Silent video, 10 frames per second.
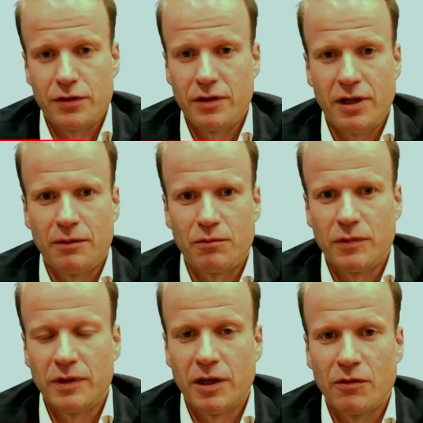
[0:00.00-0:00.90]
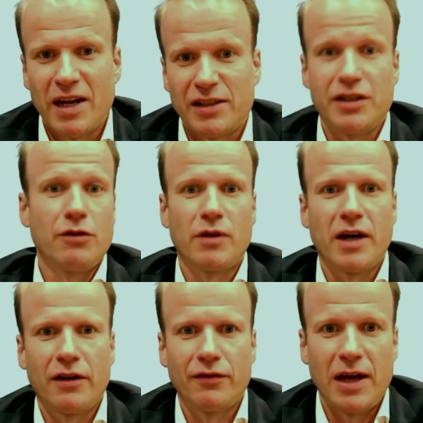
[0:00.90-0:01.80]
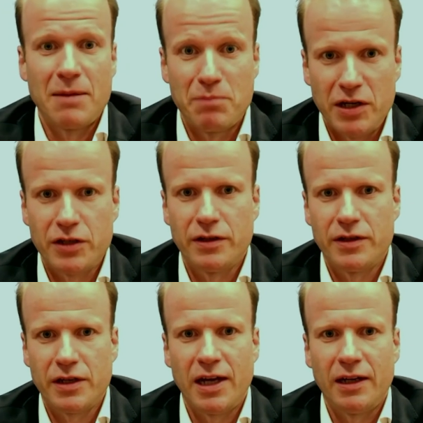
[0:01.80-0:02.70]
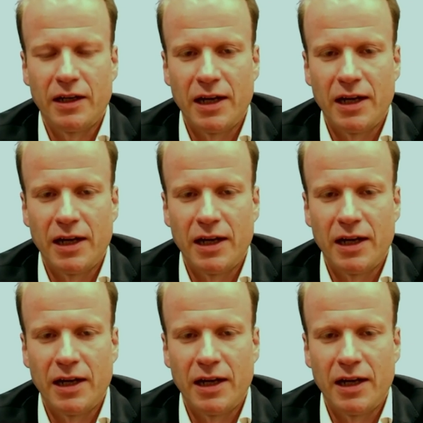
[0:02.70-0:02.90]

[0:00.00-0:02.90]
uh, you know, net zero kind of ambitions and,